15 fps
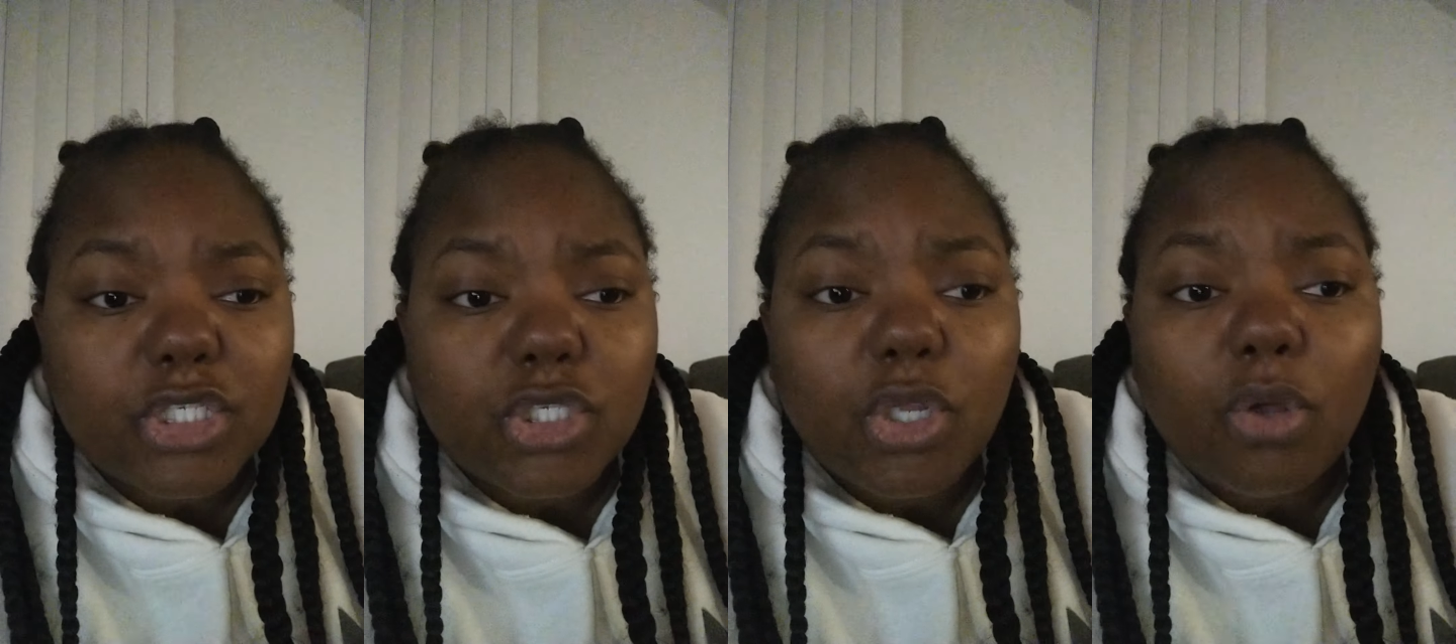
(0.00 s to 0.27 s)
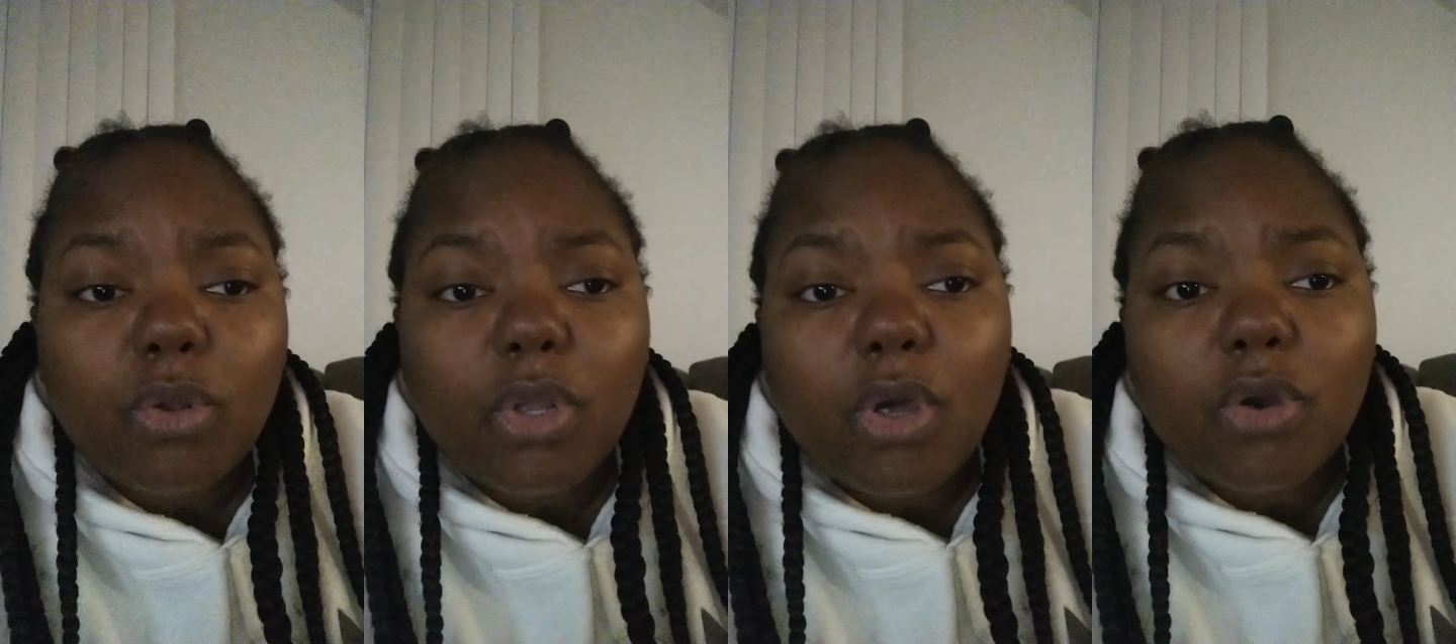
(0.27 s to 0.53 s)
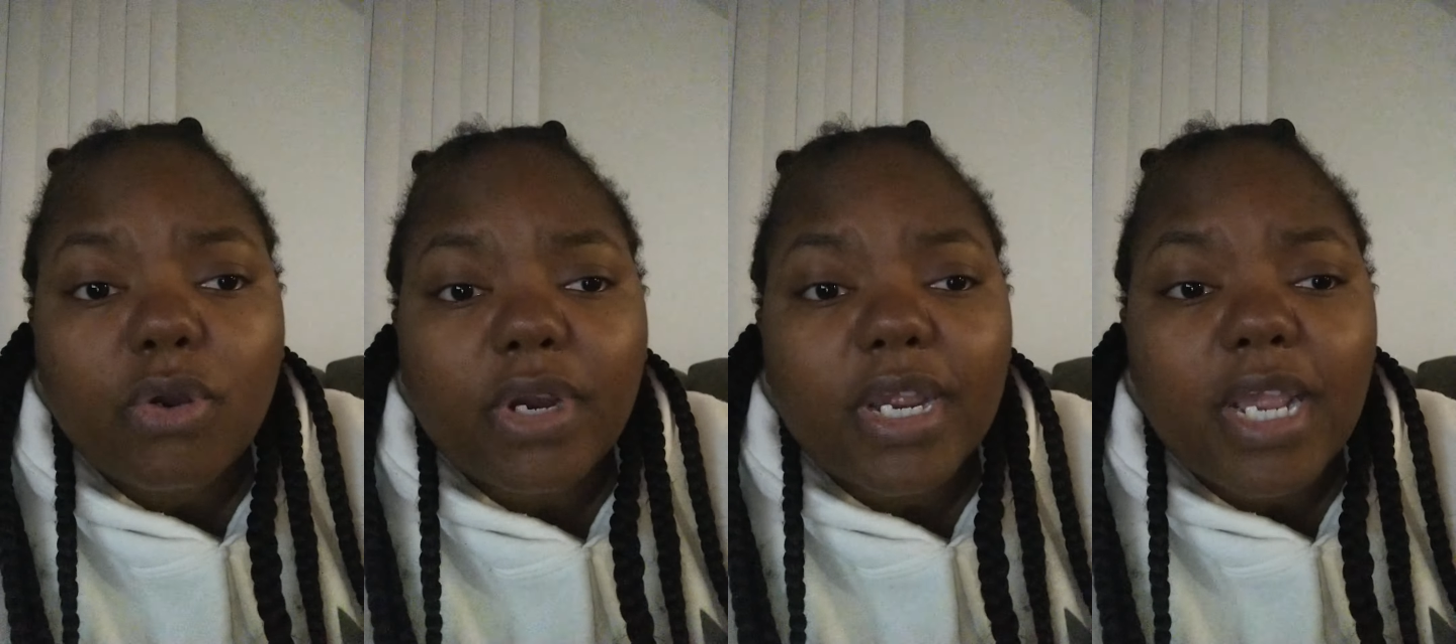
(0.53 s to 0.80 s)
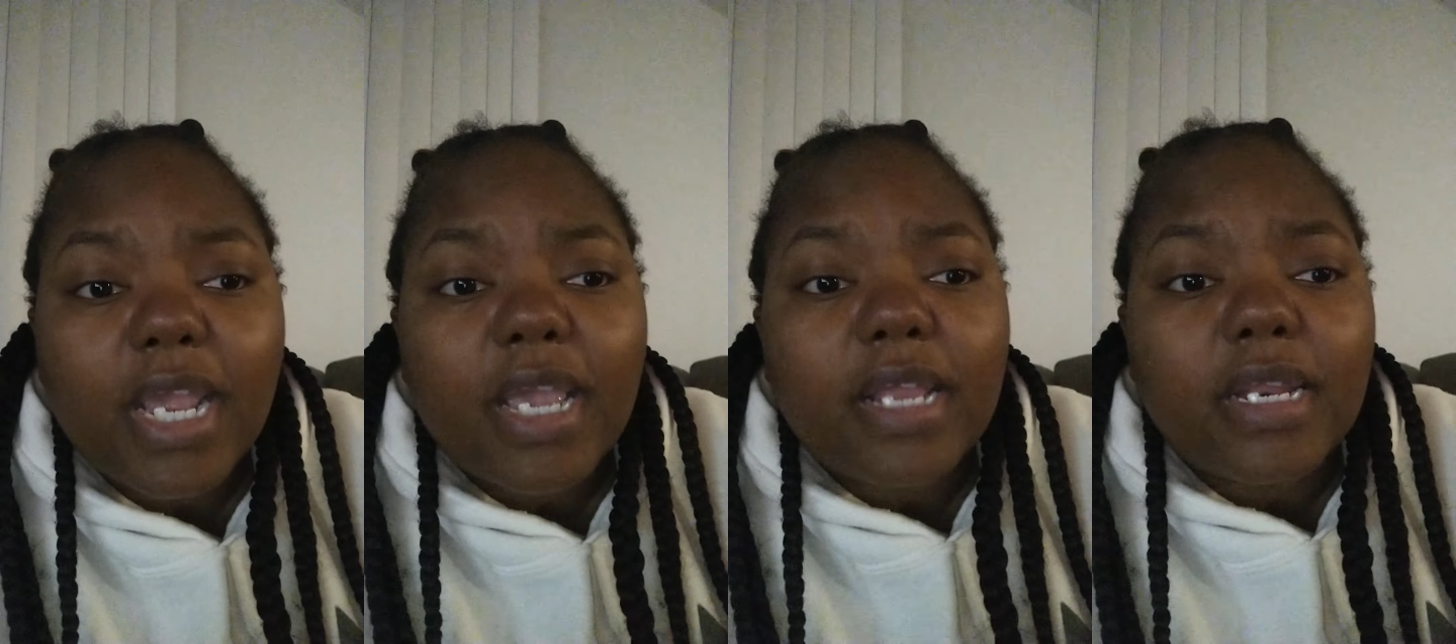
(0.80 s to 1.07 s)
is no longer
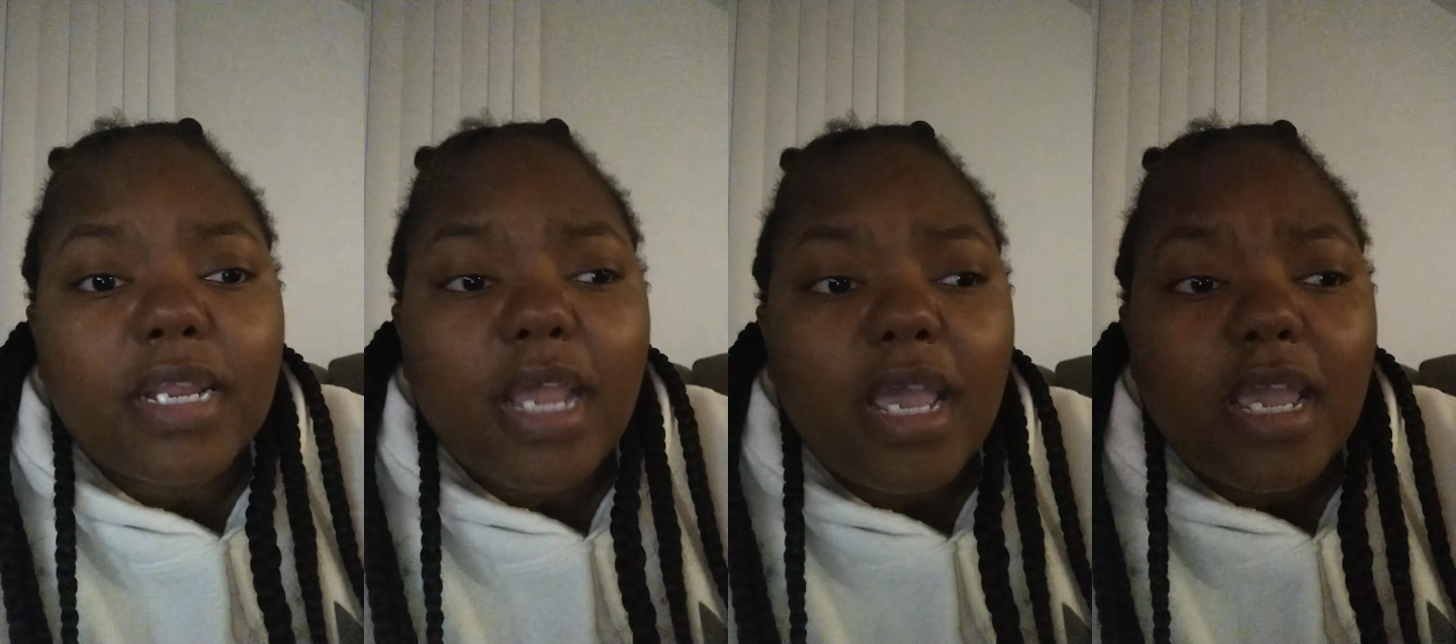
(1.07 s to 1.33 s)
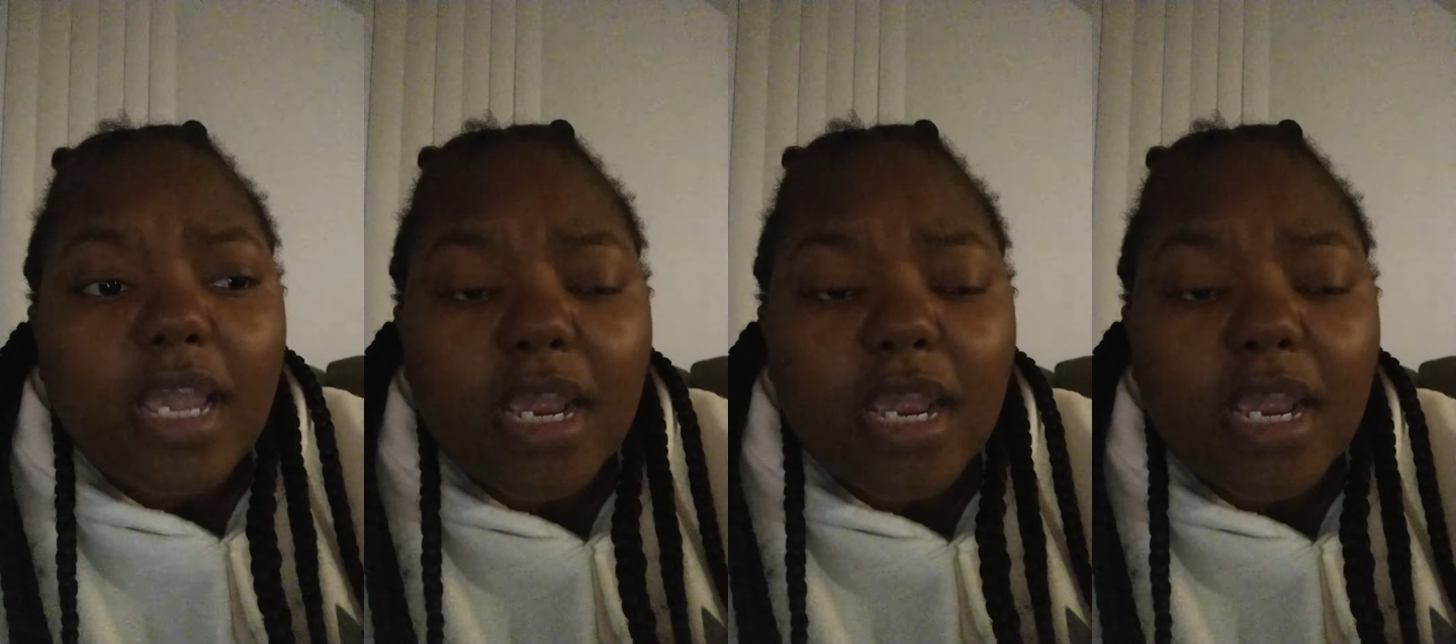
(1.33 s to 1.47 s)
in